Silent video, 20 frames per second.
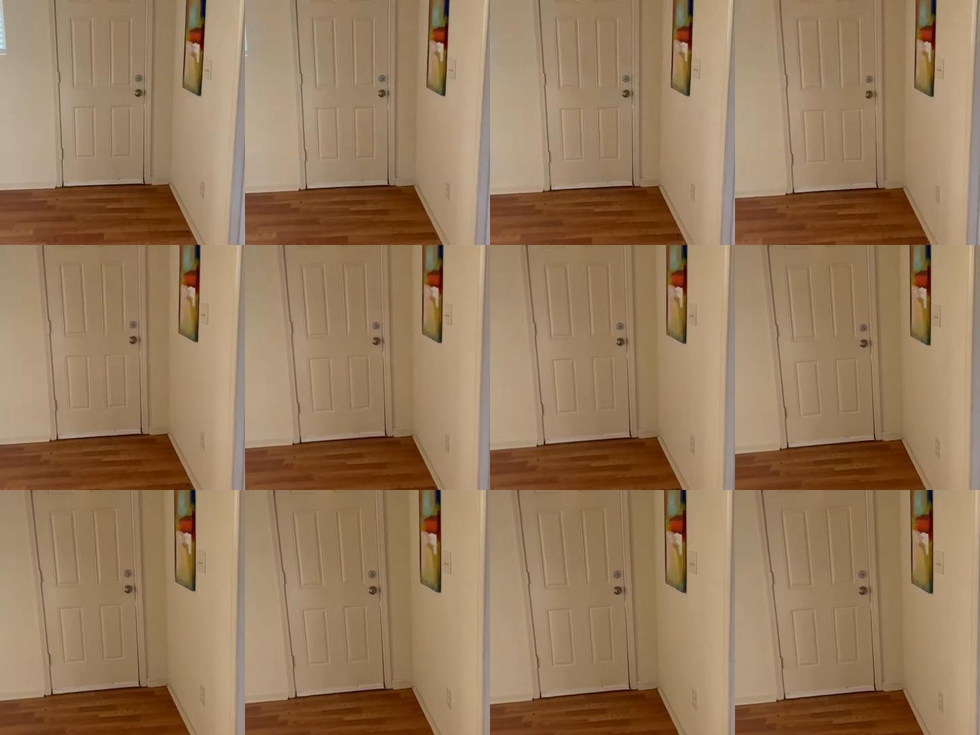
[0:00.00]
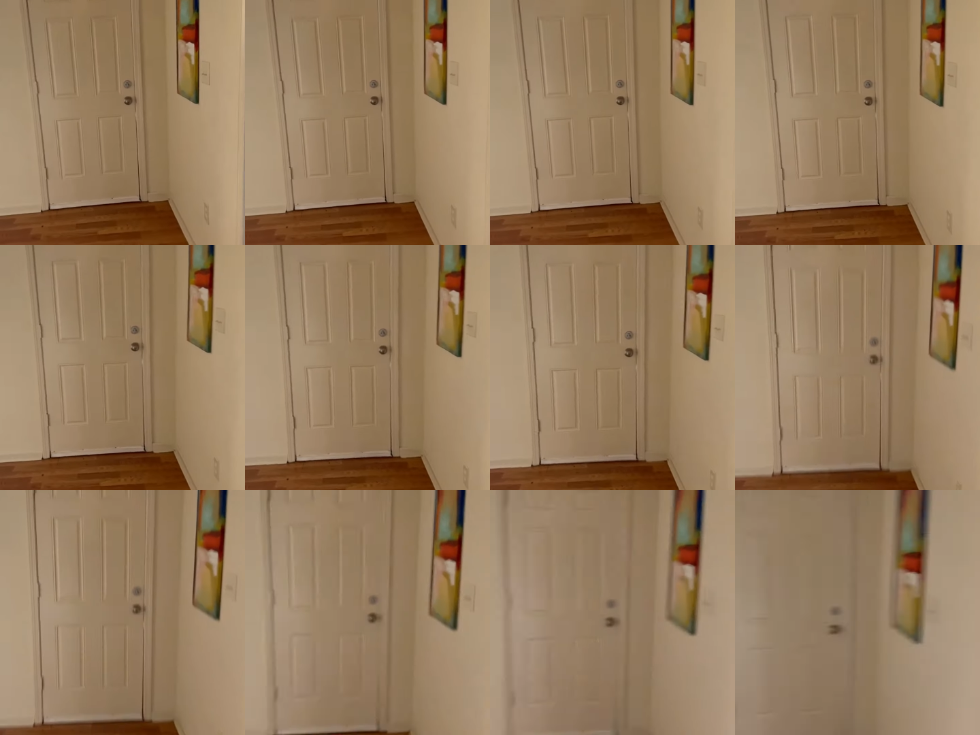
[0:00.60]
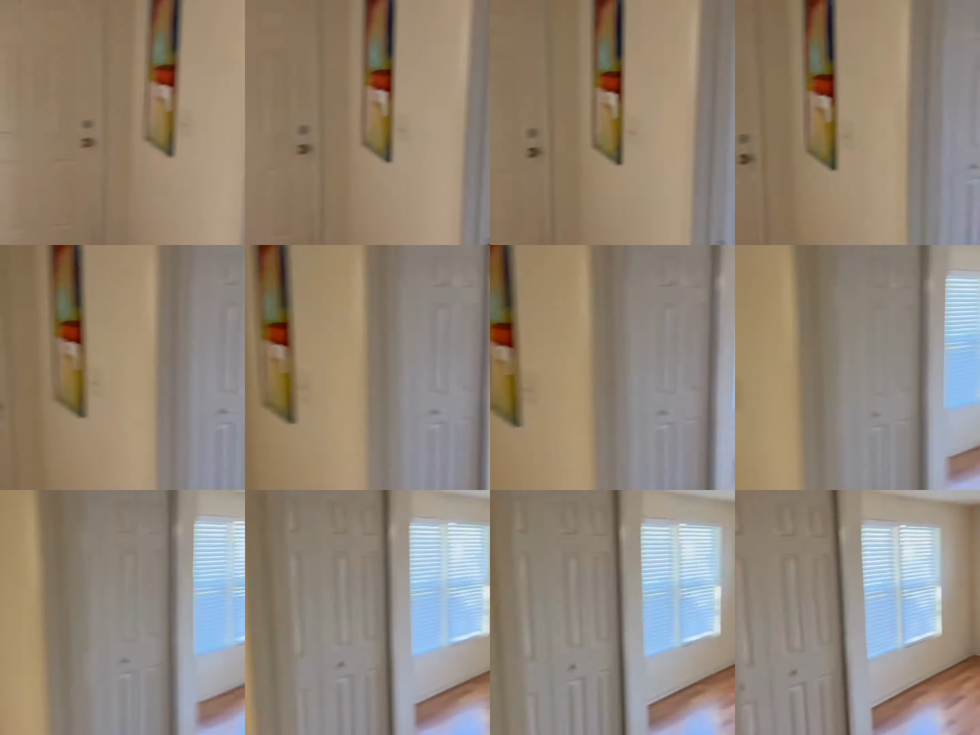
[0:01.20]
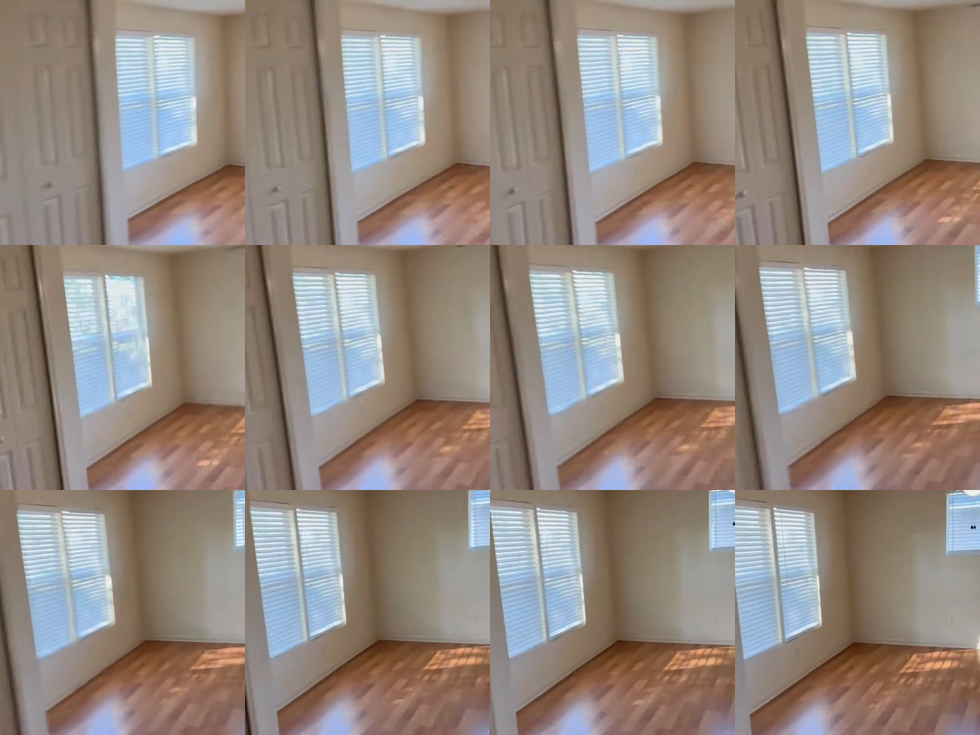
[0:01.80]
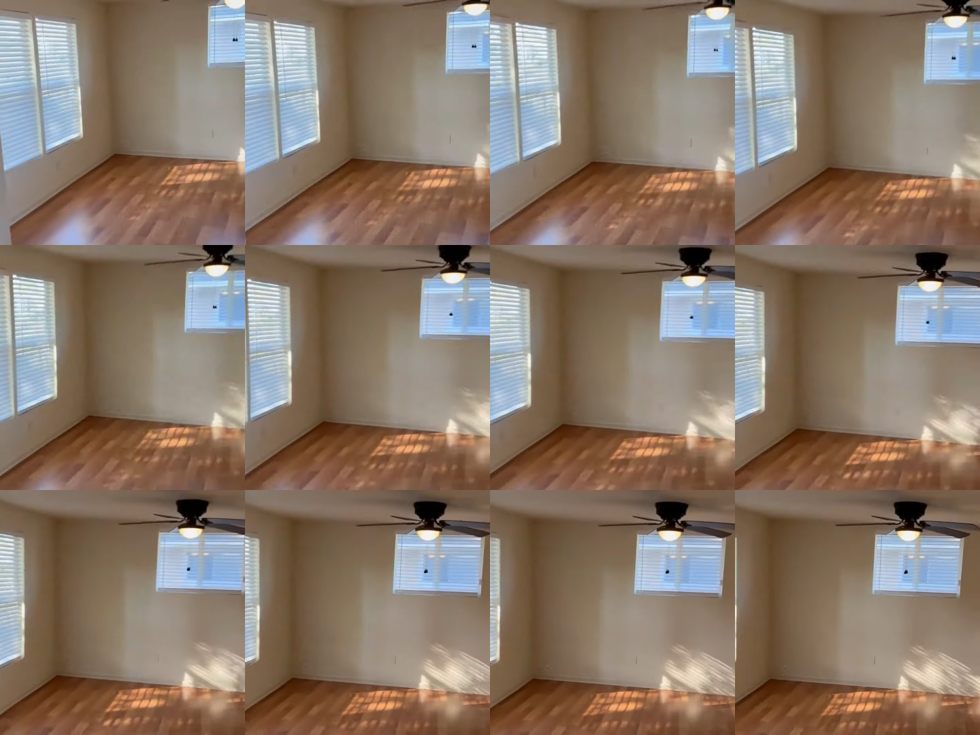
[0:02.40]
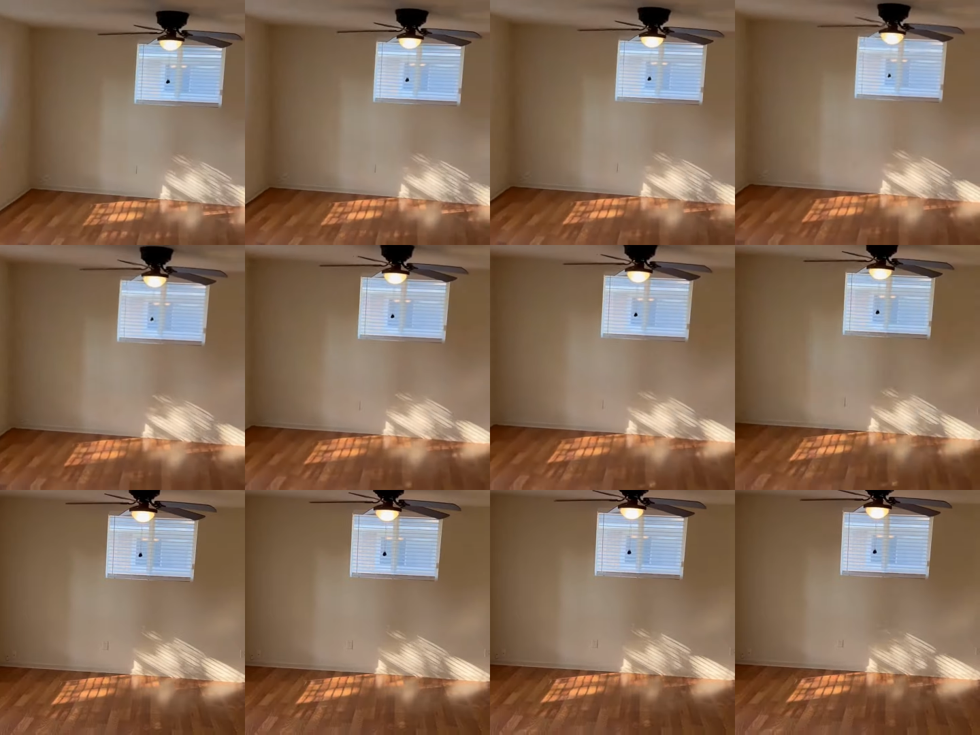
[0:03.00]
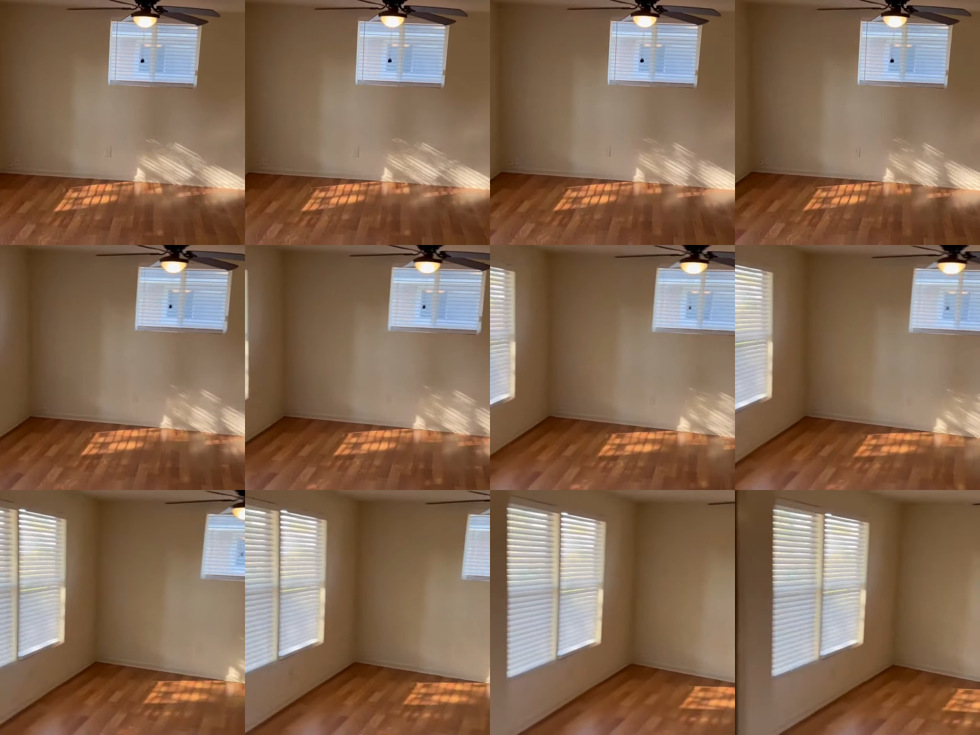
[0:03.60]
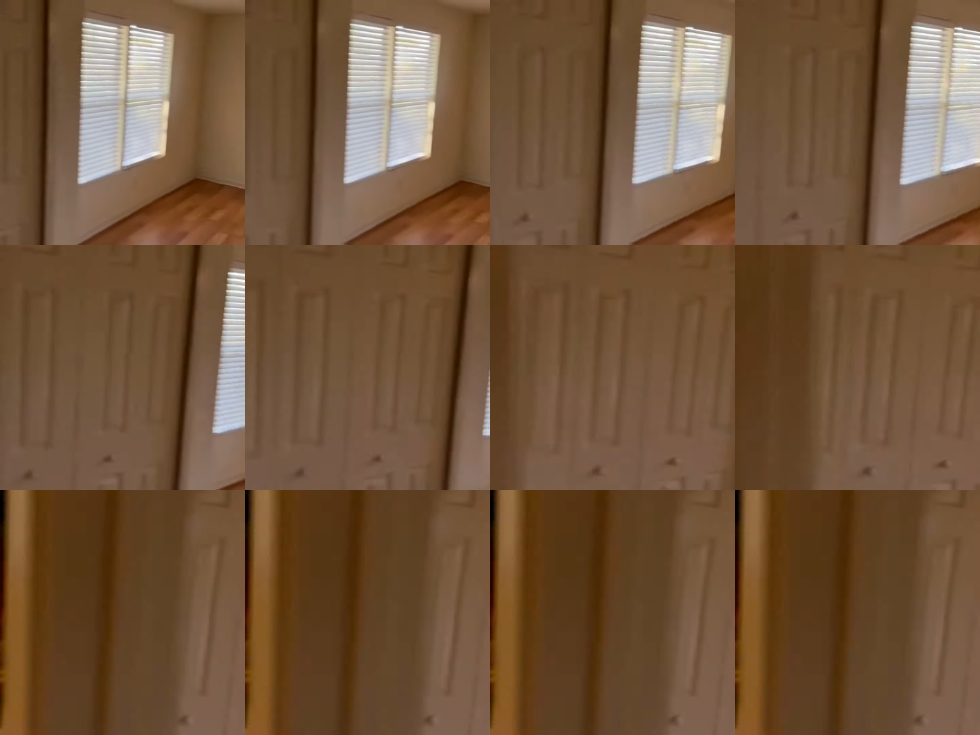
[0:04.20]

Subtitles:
Nobody's mouth can be seen.